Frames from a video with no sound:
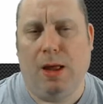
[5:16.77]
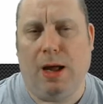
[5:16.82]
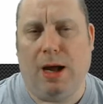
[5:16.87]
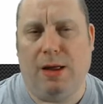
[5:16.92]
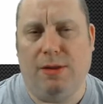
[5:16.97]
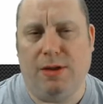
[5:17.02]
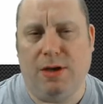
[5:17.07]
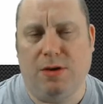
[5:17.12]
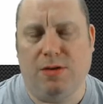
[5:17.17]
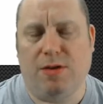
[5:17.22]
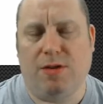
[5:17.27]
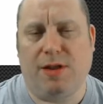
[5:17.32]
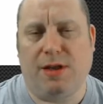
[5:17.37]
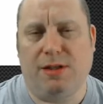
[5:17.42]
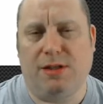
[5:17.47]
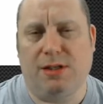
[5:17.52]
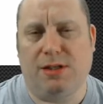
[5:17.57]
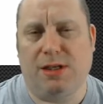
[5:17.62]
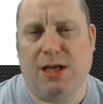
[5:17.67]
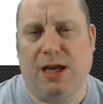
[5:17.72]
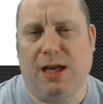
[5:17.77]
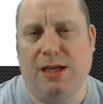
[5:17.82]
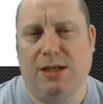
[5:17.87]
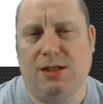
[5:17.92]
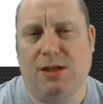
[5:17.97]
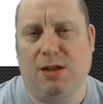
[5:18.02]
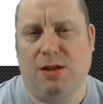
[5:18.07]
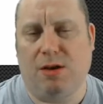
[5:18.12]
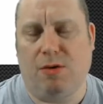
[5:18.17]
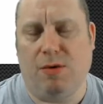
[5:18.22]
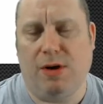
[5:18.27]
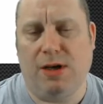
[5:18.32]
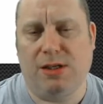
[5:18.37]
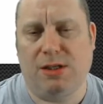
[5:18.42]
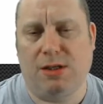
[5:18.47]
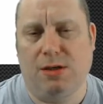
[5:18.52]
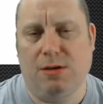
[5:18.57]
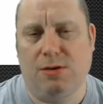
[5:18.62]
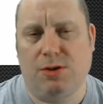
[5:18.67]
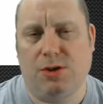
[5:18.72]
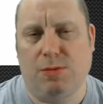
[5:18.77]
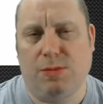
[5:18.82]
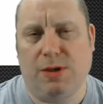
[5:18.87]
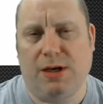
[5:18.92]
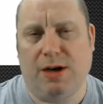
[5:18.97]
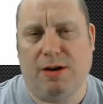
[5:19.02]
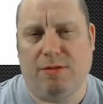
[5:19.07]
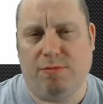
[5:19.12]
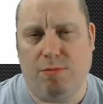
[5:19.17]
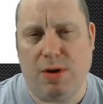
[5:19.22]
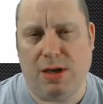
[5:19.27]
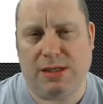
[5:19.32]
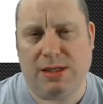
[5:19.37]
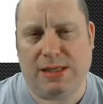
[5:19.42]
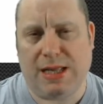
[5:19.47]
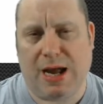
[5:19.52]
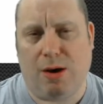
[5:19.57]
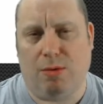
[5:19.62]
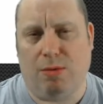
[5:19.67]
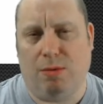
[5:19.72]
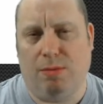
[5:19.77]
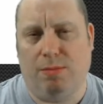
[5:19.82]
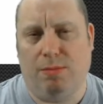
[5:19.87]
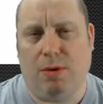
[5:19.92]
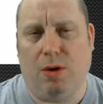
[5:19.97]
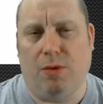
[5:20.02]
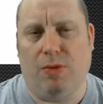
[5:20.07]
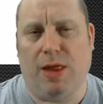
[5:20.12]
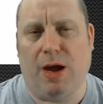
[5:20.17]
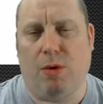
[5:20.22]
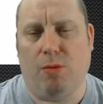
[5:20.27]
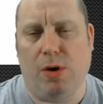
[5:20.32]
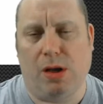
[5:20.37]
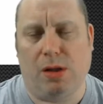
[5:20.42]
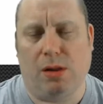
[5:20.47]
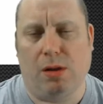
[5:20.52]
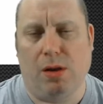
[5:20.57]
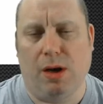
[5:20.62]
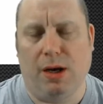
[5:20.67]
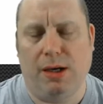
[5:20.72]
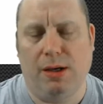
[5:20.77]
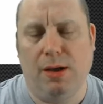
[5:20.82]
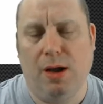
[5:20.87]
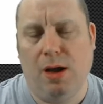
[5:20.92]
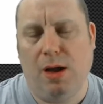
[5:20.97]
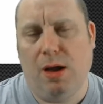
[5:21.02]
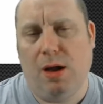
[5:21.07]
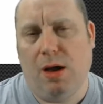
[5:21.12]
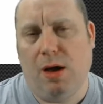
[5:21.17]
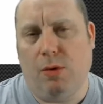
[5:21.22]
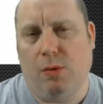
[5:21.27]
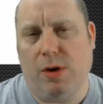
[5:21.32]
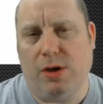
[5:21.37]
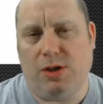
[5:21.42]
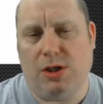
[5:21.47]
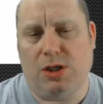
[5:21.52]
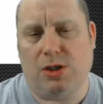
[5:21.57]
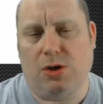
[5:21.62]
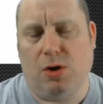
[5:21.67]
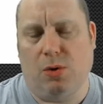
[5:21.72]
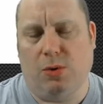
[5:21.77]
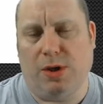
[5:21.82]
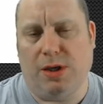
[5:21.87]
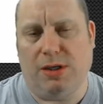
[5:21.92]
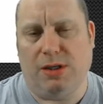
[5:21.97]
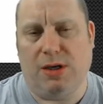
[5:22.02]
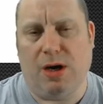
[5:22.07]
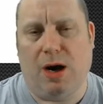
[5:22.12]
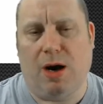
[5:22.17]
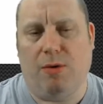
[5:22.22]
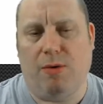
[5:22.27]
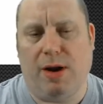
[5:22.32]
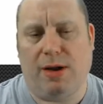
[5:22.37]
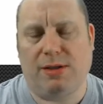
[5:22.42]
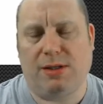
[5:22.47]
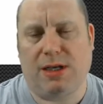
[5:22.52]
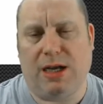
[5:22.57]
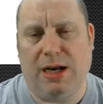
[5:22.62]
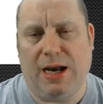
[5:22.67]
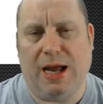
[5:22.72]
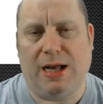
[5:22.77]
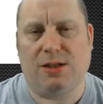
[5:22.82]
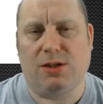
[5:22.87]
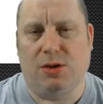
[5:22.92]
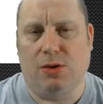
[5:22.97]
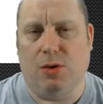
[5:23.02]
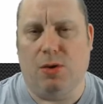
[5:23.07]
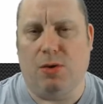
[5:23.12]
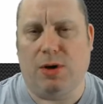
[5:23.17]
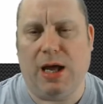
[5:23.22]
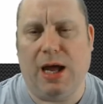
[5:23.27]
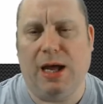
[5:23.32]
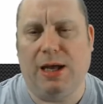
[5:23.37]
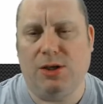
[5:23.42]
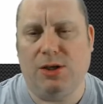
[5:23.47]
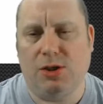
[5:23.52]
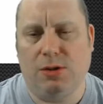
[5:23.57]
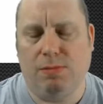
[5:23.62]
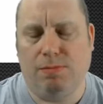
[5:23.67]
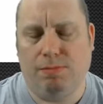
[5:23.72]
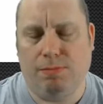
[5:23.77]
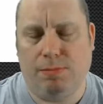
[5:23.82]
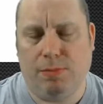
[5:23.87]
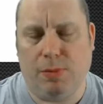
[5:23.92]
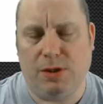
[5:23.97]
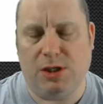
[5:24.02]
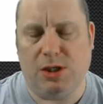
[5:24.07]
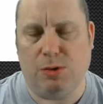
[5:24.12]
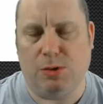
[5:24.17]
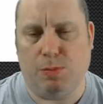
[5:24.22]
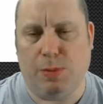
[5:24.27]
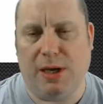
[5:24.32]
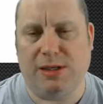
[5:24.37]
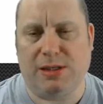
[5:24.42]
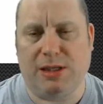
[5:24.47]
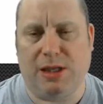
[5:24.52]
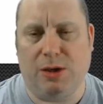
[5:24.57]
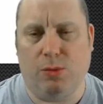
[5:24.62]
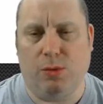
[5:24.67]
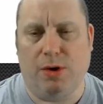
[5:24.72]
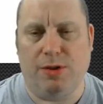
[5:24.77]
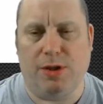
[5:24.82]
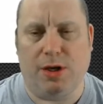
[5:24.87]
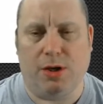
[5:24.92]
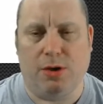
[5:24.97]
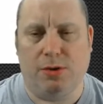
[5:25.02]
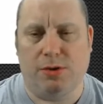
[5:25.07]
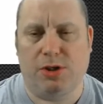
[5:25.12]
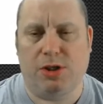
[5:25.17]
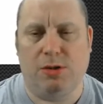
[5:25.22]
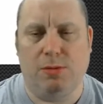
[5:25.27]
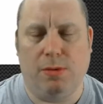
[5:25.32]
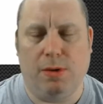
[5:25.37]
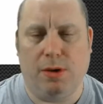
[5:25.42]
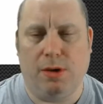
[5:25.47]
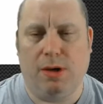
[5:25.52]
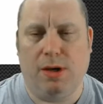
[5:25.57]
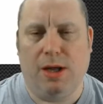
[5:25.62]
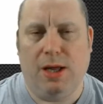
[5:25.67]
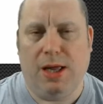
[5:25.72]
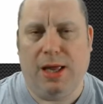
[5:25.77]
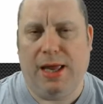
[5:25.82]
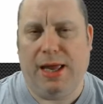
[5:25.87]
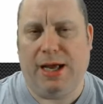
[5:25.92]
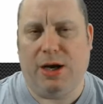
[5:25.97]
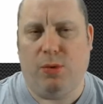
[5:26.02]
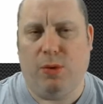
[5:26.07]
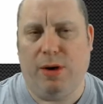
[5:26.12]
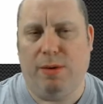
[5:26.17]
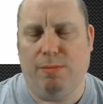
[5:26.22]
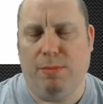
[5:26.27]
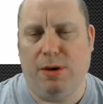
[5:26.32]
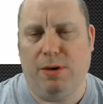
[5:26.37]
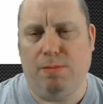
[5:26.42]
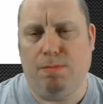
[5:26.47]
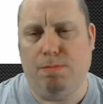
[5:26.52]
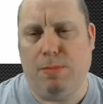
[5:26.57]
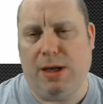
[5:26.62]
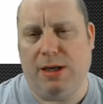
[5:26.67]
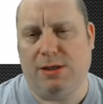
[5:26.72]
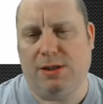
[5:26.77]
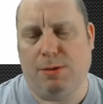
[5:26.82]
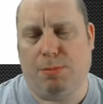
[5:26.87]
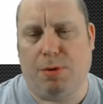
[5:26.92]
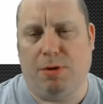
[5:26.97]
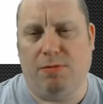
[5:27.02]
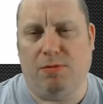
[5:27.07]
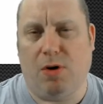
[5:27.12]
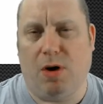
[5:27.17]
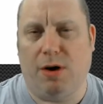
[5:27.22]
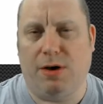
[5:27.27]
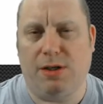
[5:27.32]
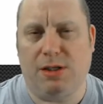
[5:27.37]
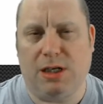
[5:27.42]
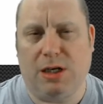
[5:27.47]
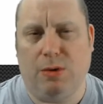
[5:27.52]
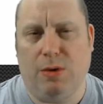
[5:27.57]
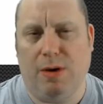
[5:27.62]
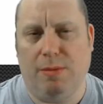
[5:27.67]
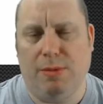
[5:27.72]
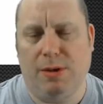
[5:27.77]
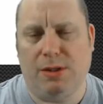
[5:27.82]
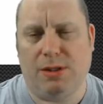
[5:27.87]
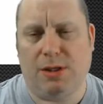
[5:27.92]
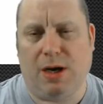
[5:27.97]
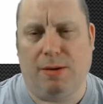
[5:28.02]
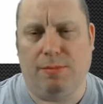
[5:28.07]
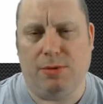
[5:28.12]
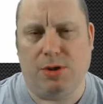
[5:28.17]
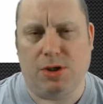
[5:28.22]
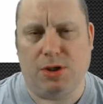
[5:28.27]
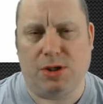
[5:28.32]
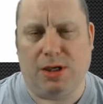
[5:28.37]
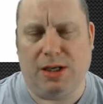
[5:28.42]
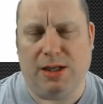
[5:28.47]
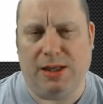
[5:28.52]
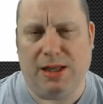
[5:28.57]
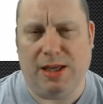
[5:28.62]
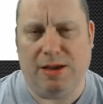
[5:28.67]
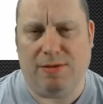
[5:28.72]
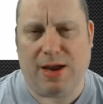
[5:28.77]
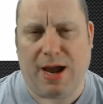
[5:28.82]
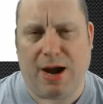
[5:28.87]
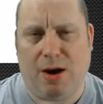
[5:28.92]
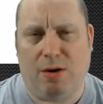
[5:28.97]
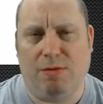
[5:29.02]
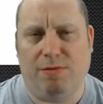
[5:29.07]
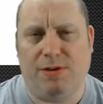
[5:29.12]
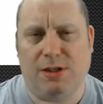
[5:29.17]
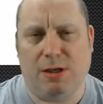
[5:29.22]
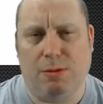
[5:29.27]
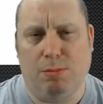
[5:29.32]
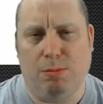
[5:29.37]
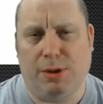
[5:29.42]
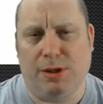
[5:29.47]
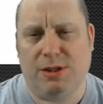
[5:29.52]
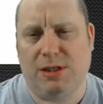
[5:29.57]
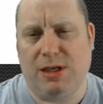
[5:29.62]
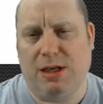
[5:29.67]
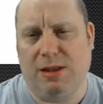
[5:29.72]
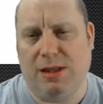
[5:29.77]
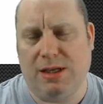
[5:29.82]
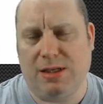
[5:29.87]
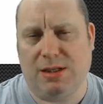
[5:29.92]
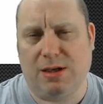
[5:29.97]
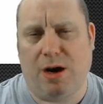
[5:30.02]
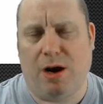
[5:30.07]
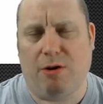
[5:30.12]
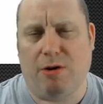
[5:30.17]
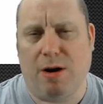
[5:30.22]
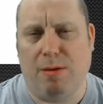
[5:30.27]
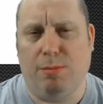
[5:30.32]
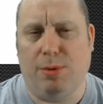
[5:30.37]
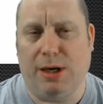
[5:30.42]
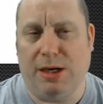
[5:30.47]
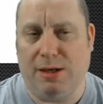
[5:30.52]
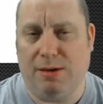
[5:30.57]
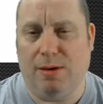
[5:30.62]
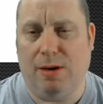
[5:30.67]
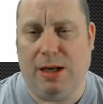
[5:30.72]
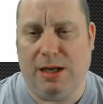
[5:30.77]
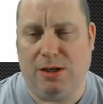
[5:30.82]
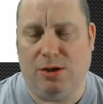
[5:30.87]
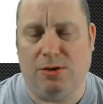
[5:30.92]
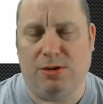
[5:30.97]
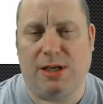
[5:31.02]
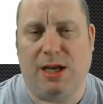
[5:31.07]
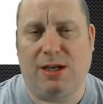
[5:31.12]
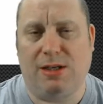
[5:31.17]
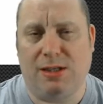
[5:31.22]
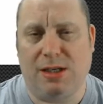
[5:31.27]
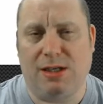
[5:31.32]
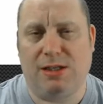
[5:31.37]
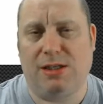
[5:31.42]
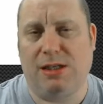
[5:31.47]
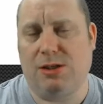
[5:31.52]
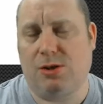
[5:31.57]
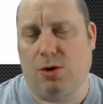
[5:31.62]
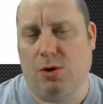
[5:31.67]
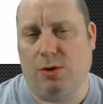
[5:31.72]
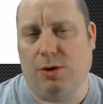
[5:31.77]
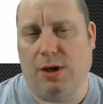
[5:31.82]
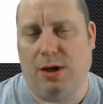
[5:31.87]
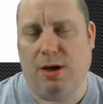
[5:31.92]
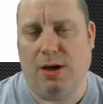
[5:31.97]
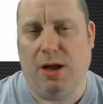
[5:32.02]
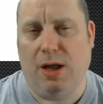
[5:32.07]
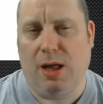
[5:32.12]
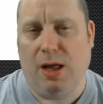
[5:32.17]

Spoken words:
And the other thing to say is that there is something I've missed out on that red line, which is called a direct connect location, which is basically where the customer equipment meets a provider's equipment. I'm just going to leave it out for simplicity in this diagram, but it does exist. It's called a